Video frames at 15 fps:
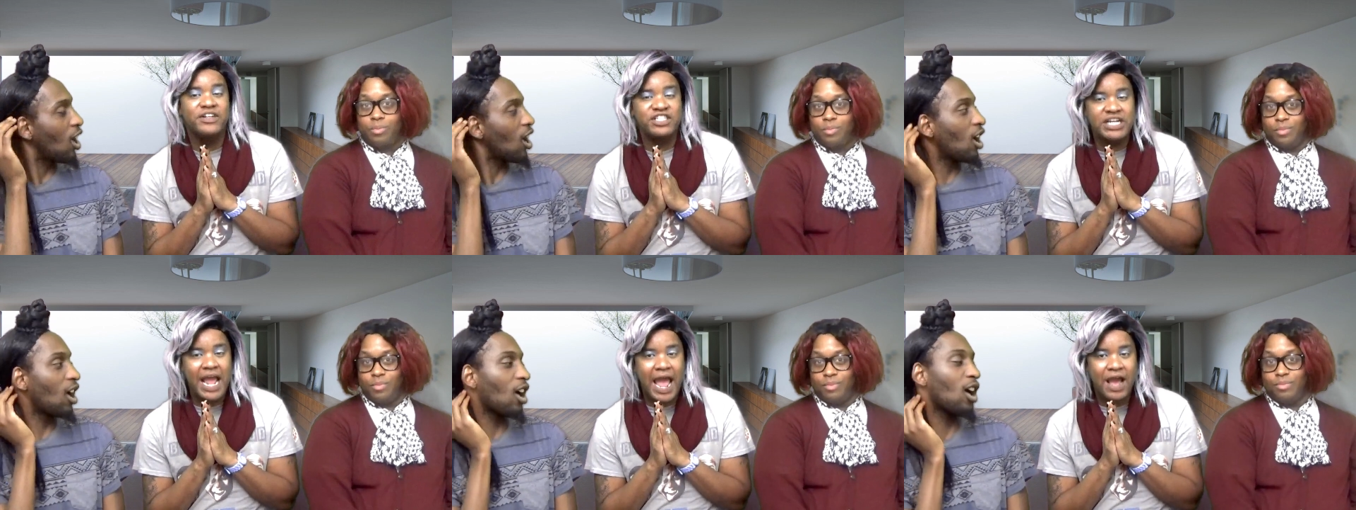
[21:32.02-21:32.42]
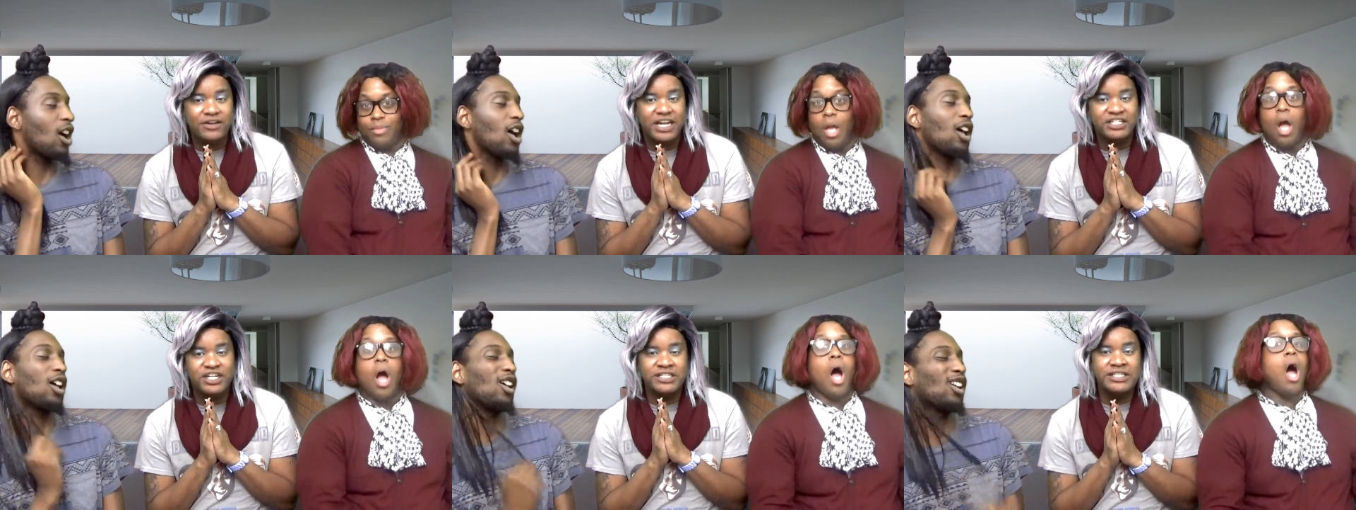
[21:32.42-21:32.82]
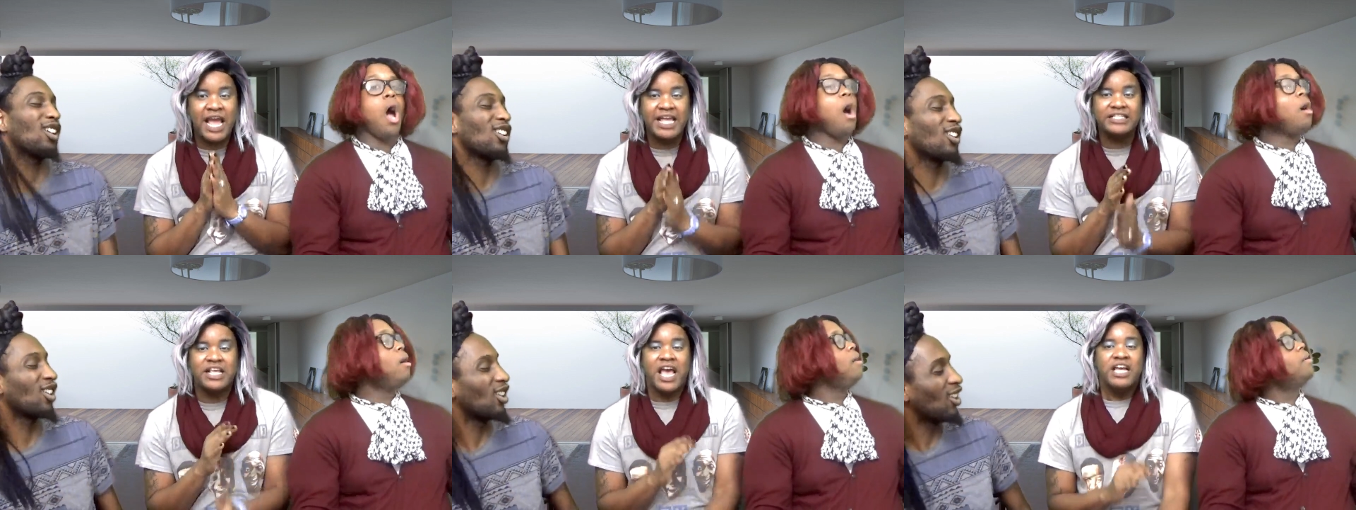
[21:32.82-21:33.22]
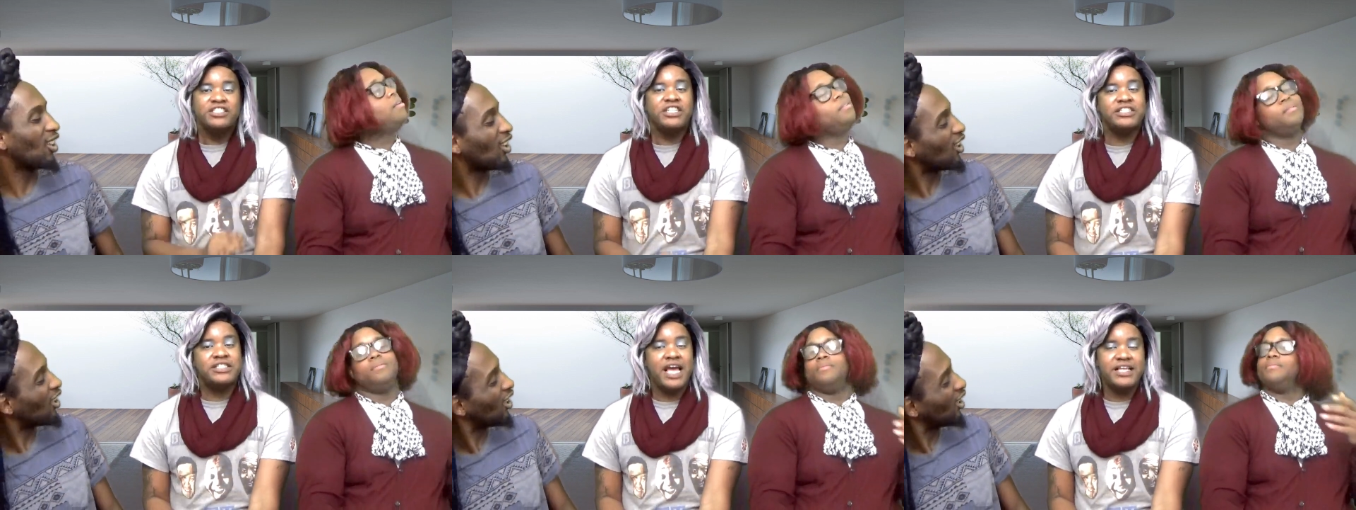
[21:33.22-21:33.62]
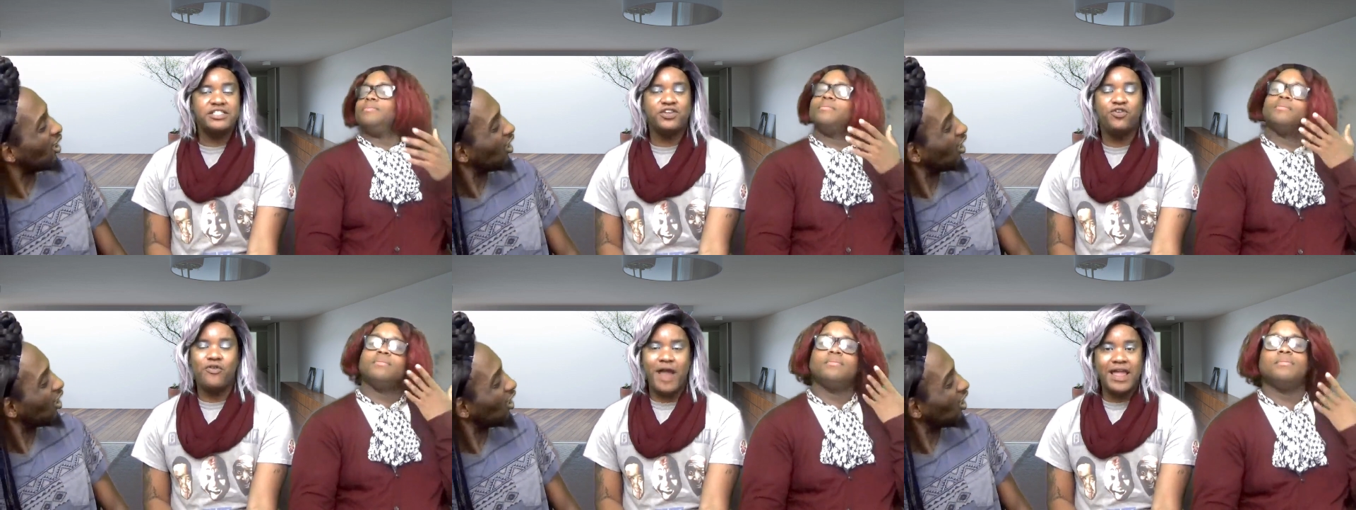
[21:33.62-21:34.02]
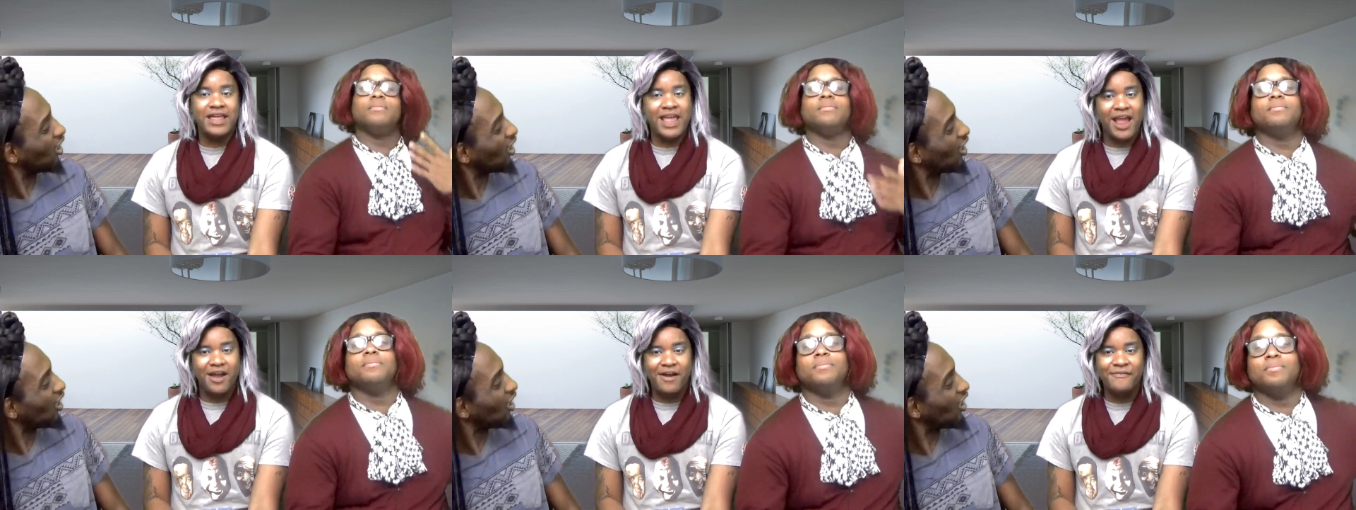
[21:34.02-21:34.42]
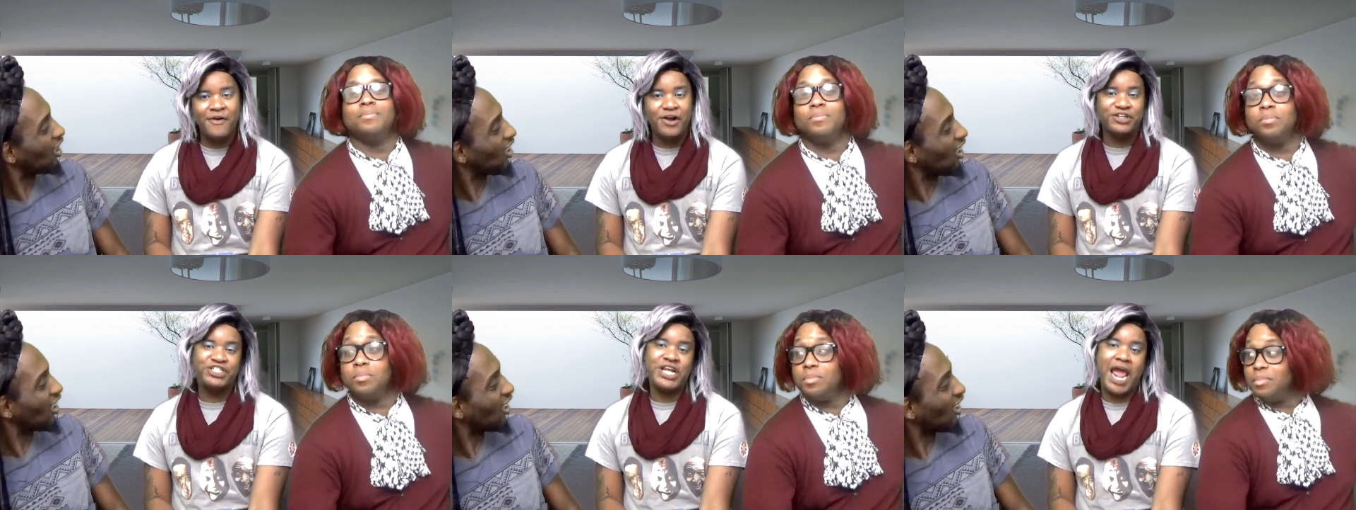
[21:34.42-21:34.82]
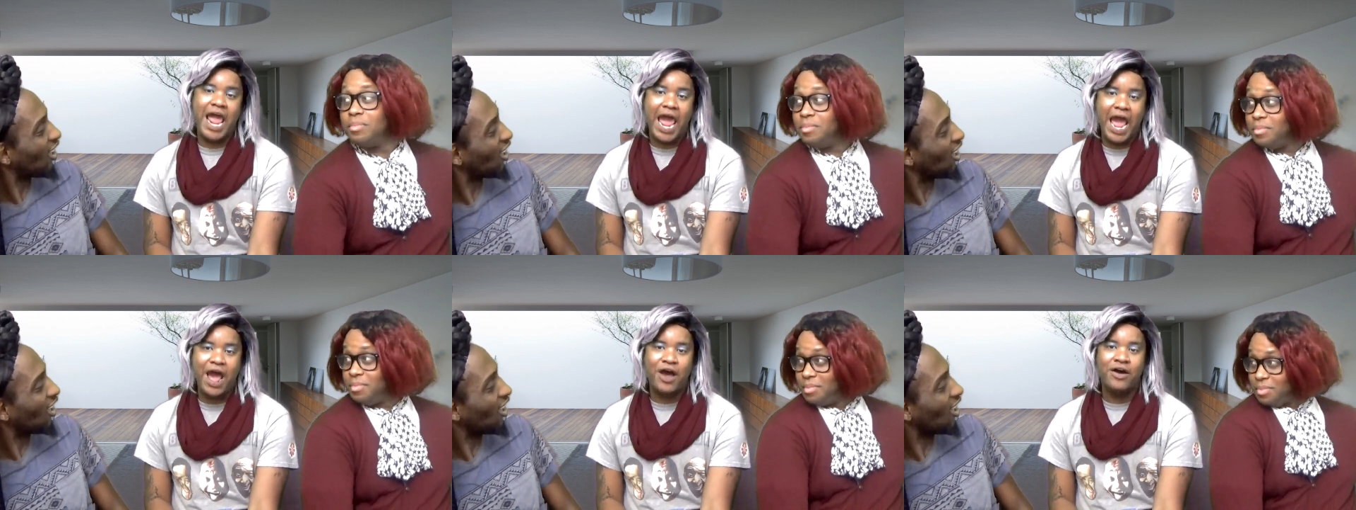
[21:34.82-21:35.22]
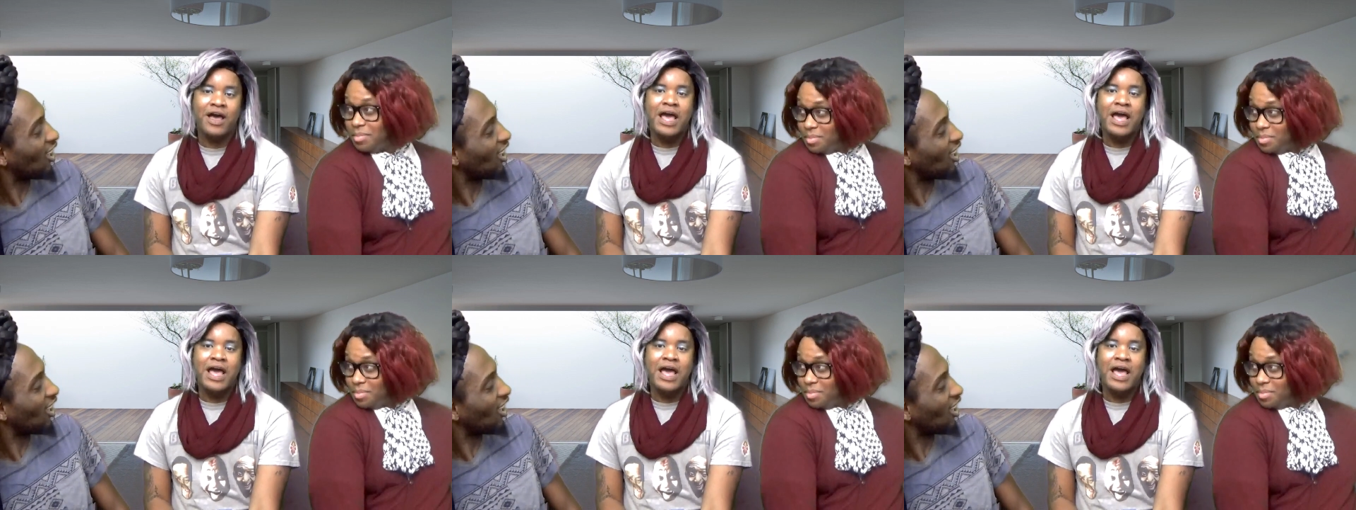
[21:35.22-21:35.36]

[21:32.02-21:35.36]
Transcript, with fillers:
Speaker 1: a child. And she takes great care of her child.